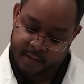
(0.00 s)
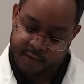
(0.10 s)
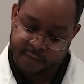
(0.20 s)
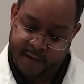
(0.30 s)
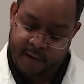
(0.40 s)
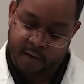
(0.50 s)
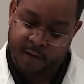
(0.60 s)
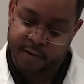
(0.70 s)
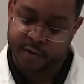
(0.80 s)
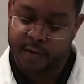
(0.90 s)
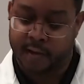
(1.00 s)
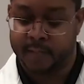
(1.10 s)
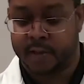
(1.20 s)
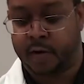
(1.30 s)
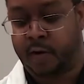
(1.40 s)
This vial also
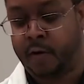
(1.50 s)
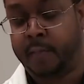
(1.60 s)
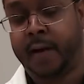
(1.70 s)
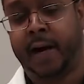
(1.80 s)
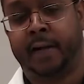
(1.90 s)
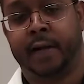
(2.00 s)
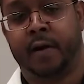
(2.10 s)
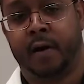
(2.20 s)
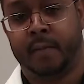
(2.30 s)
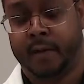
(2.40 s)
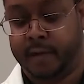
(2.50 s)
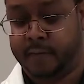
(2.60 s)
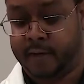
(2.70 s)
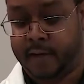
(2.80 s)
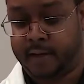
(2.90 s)
comes in an all polycarbonate
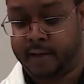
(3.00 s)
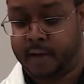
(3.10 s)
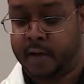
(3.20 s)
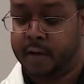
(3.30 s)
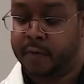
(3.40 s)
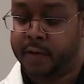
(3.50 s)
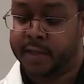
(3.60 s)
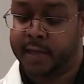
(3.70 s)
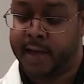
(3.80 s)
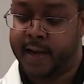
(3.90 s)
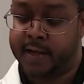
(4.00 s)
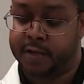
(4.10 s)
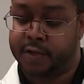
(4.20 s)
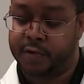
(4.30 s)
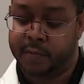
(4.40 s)
vial, which it
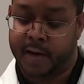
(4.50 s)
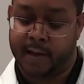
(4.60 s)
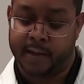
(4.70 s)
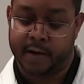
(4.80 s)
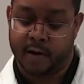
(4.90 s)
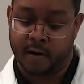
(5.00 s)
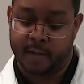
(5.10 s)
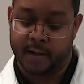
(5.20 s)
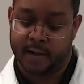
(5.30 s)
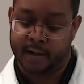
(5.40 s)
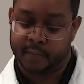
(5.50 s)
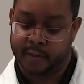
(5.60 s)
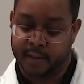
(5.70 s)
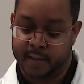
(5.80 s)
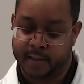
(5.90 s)
has two polycarbonate
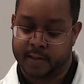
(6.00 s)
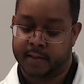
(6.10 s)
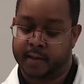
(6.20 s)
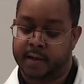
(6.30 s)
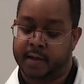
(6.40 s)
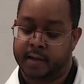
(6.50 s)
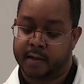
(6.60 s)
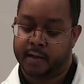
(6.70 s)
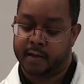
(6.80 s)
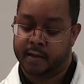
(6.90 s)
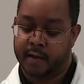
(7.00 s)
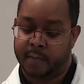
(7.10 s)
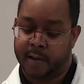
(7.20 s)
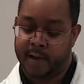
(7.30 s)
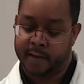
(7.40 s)
end plugs,
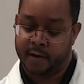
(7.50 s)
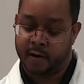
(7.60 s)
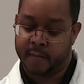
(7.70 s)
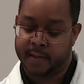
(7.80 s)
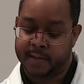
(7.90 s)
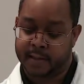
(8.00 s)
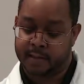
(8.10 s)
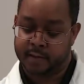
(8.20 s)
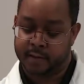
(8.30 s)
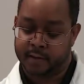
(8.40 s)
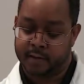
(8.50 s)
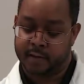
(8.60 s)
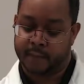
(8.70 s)
a polycarbonate cylinder,